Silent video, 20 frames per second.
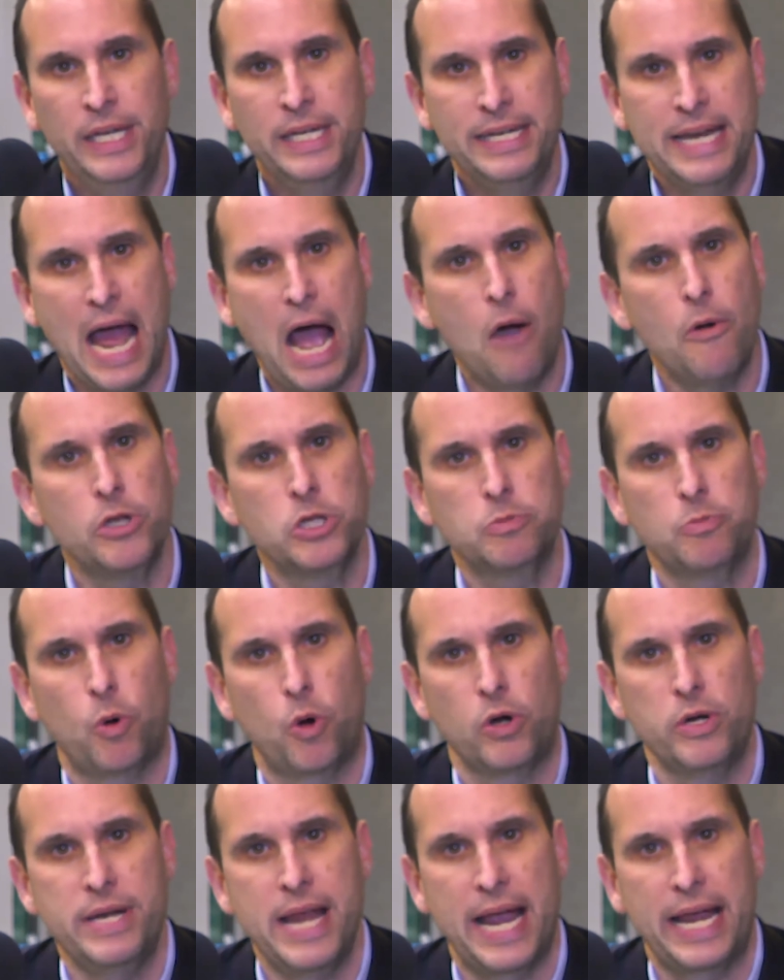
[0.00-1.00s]
Now, as
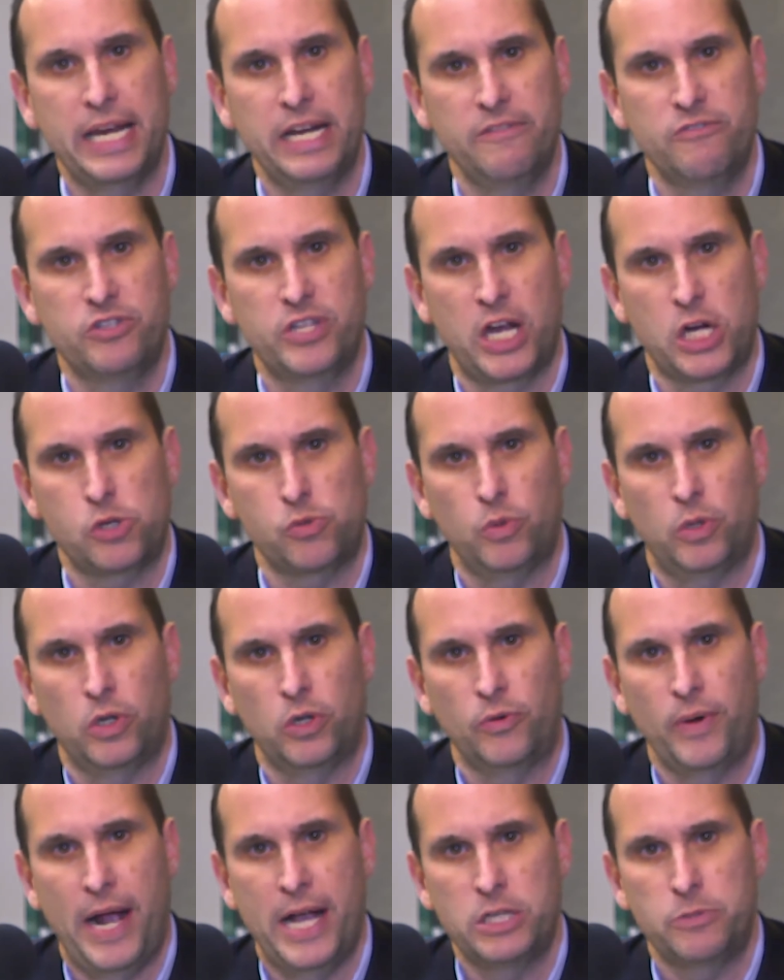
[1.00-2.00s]
more negative sexual
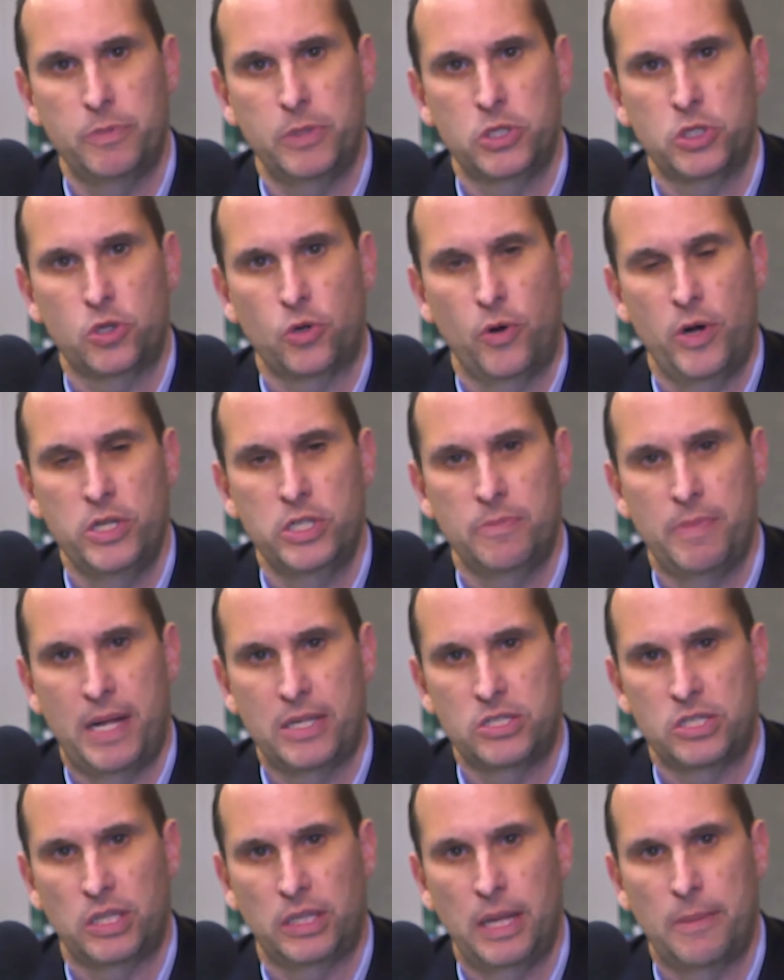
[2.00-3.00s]
harassment stories
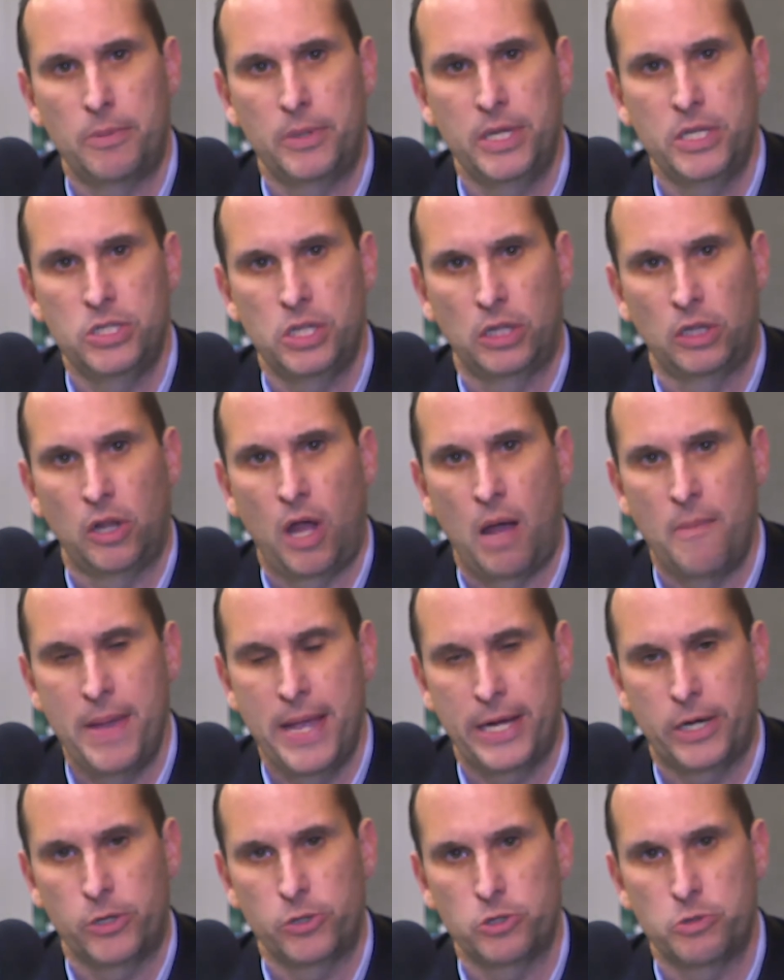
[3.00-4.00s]
about celebrities and
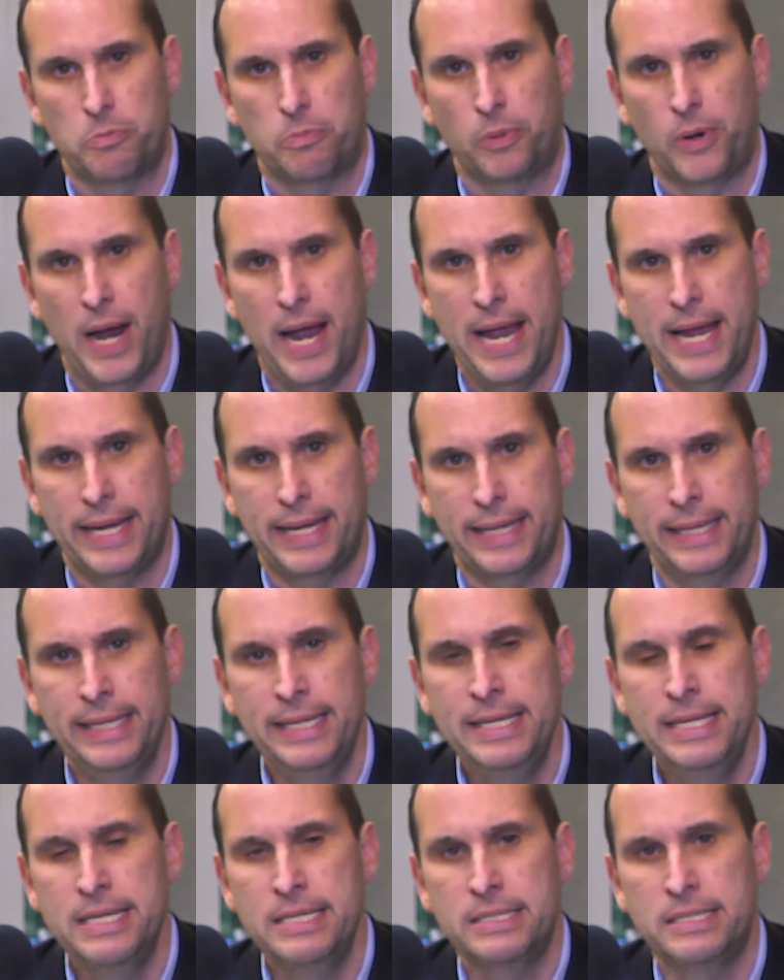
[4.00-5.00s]
lawmakers break,
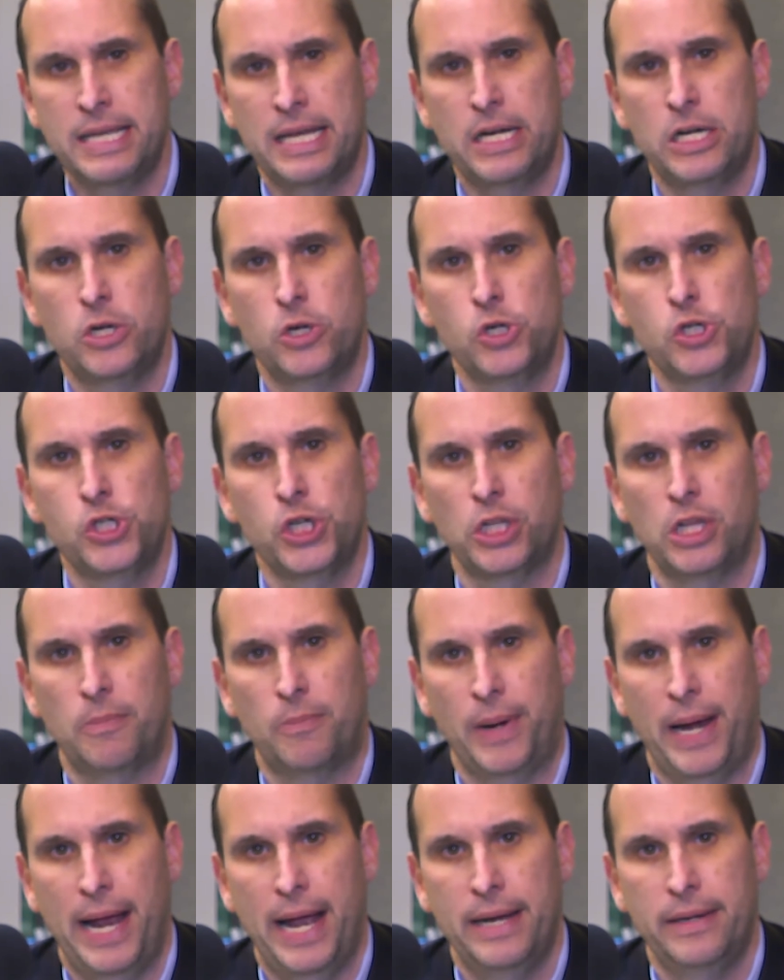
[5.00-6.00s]
Senator
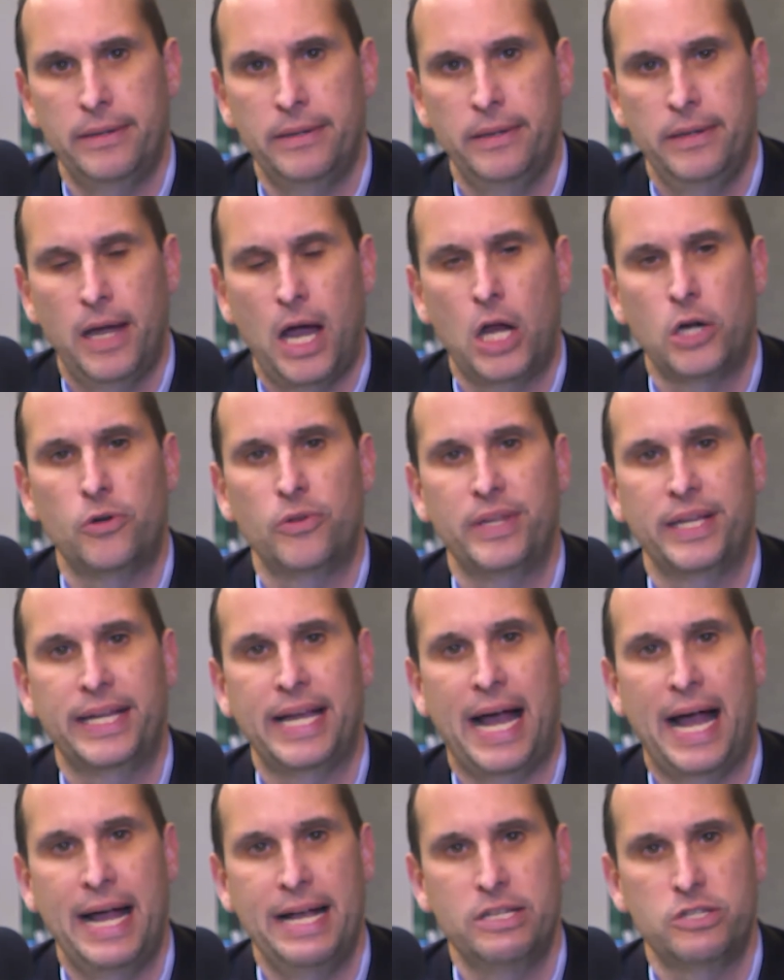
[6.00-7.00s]
Gillibrand, under the
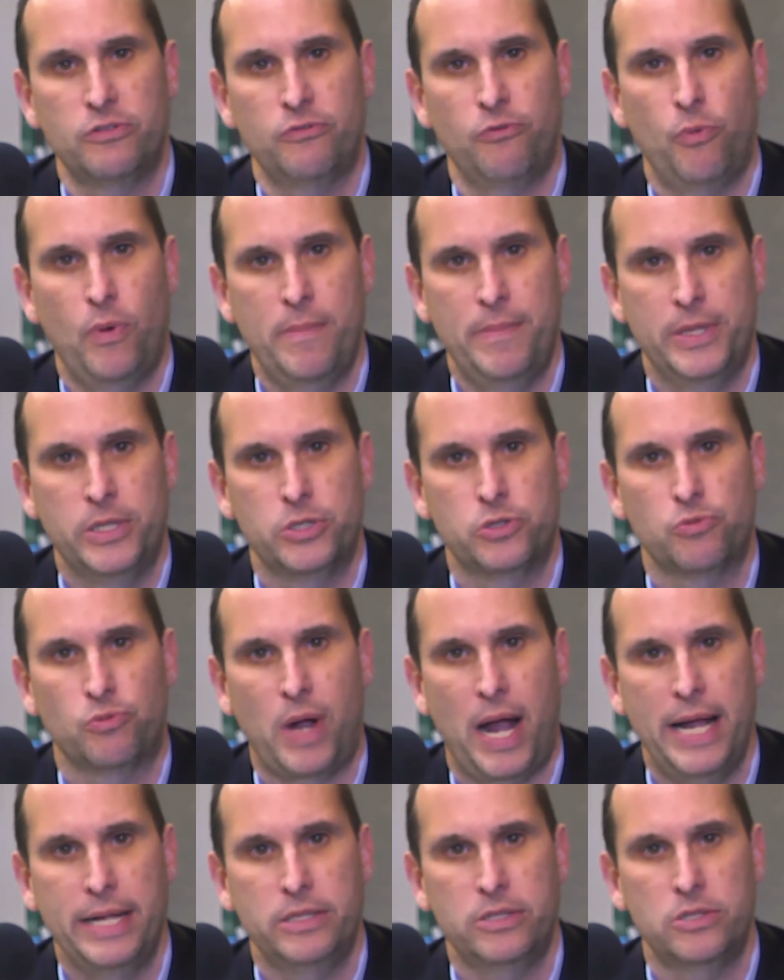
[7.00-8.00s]
guise of women's
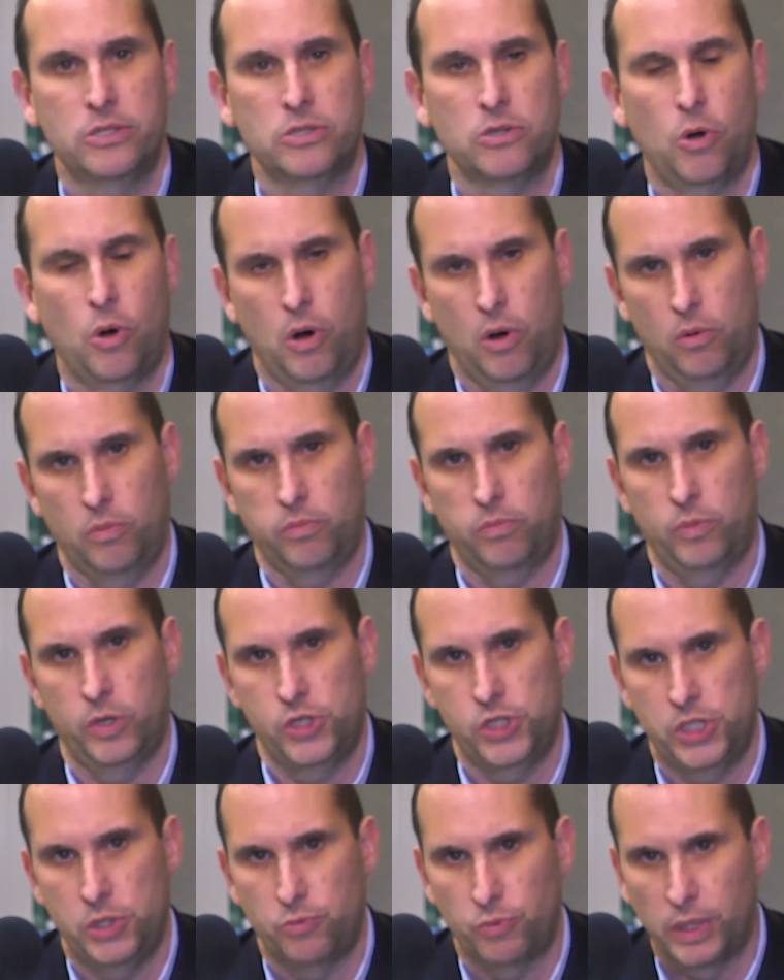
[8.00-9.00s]
rights, or what
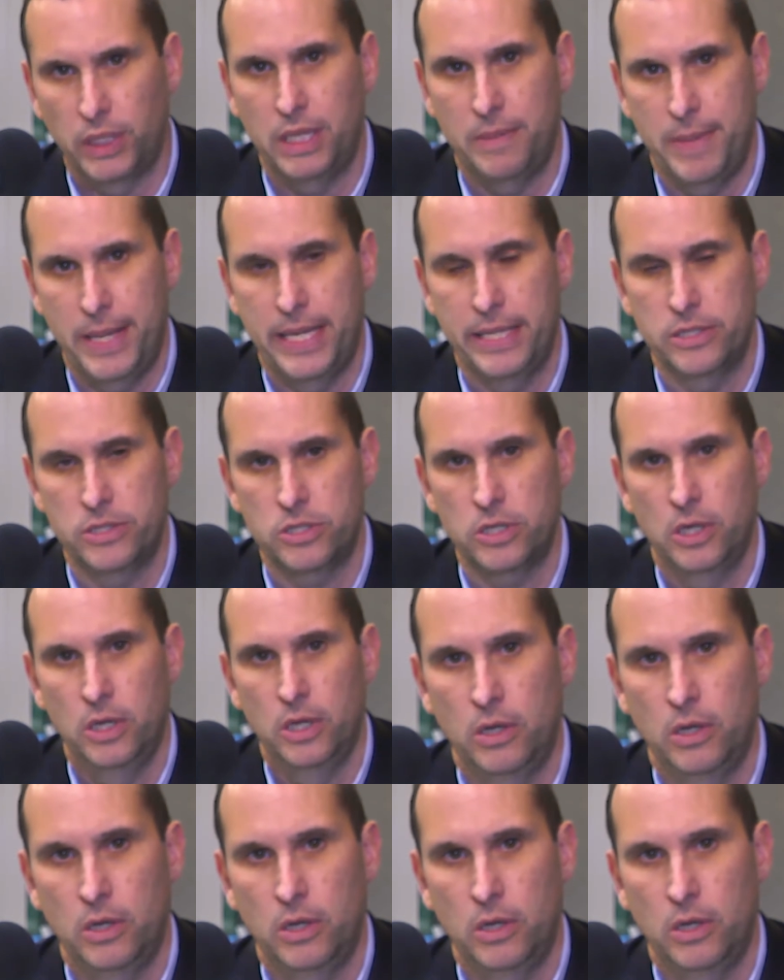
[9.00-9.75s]
she really means,